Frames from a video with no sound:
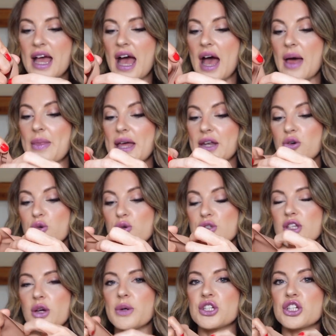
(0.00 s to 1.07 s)
And then
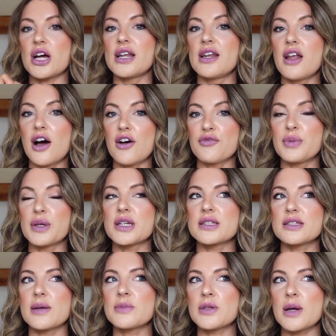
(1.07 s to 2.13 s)
also, which I love, because
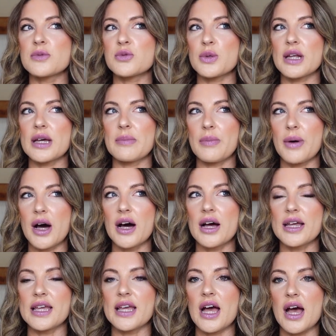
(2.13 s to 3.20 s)
sometimes when I
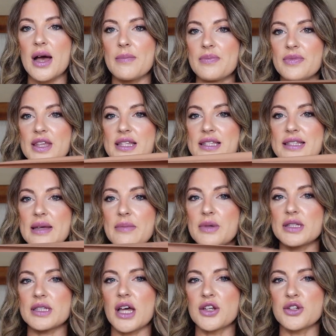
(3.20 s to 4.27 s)
buy these
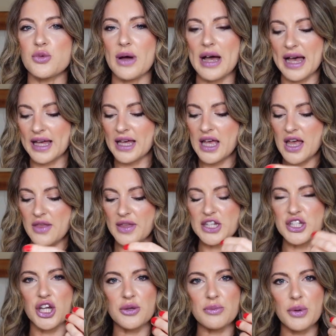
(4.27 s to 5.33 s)
seamless underwear, they
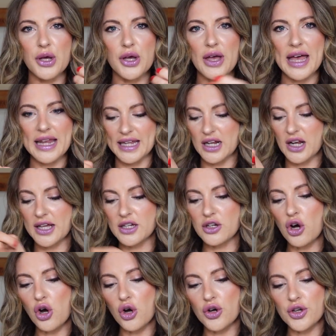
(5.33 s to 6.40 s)
don't put any like
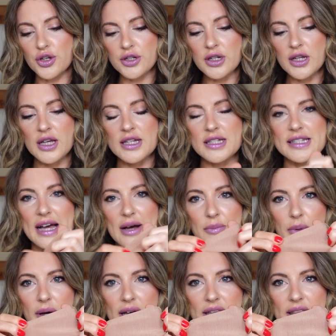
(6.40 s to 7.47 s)
cotton down
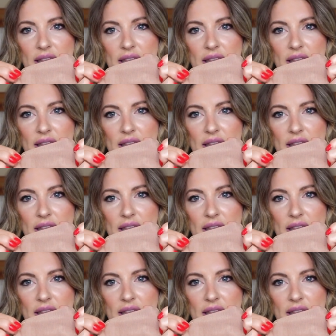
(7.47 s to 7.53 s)
by